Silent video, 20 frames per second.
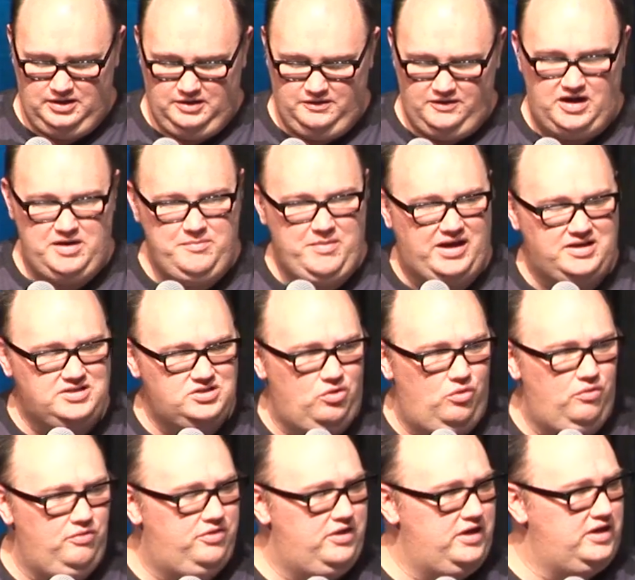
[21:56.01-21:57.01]
that He makes
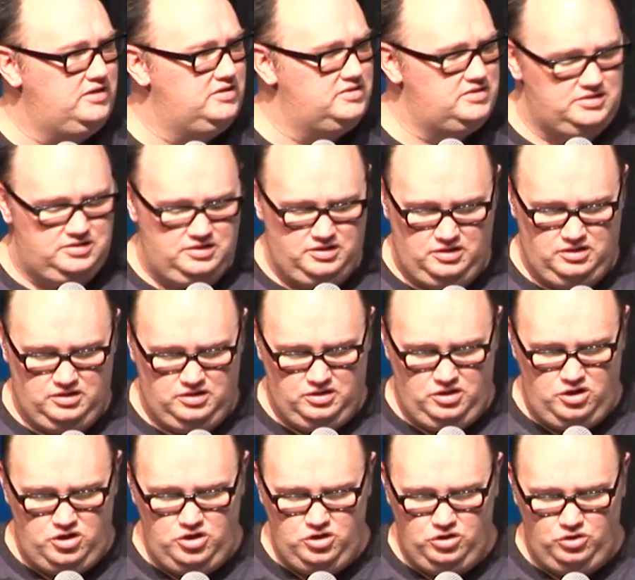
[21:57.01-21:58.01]
all things
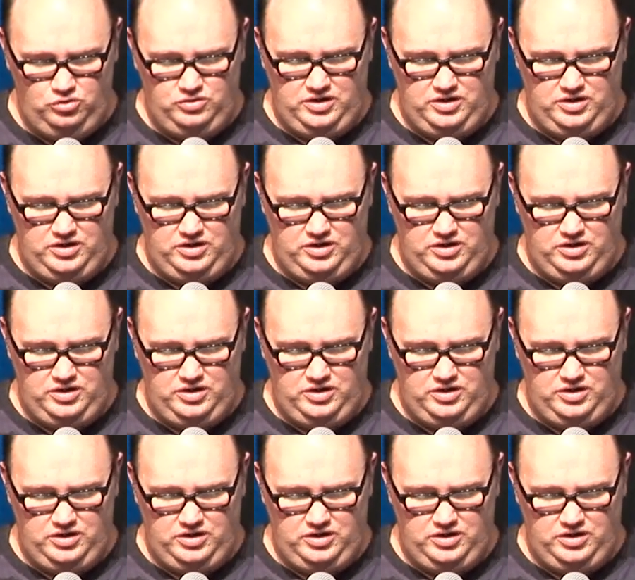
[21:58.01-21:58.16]
new,